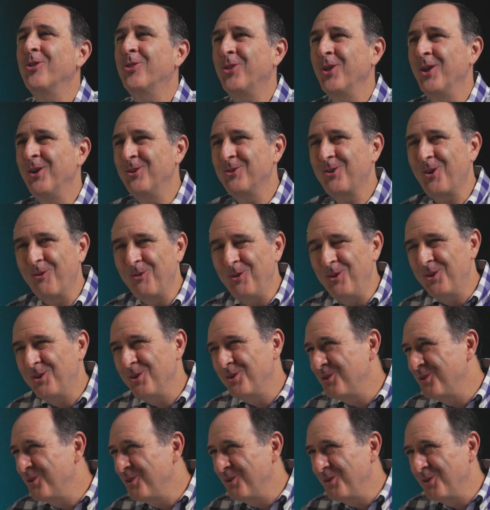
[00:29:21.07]
things that we
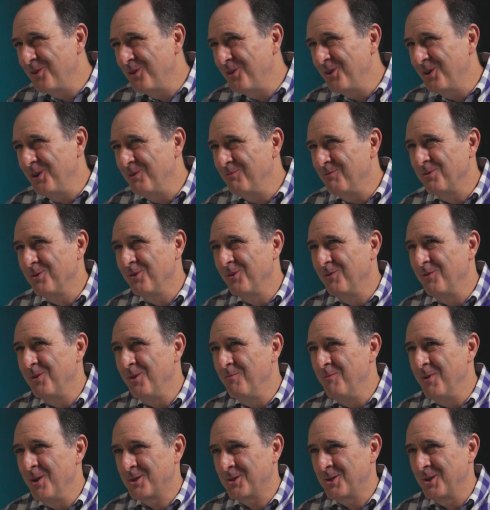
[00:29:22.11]
could do to improve the
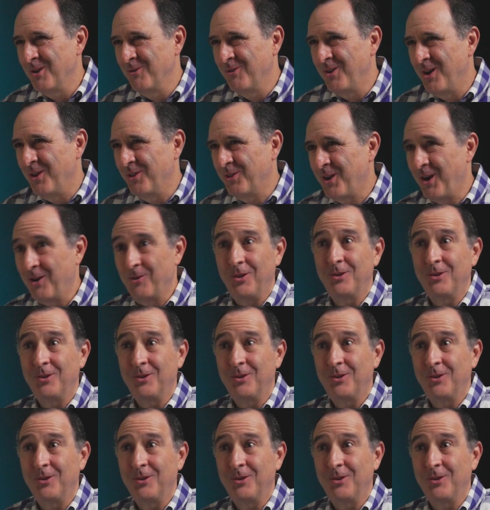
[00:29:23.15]
mission of healthcare.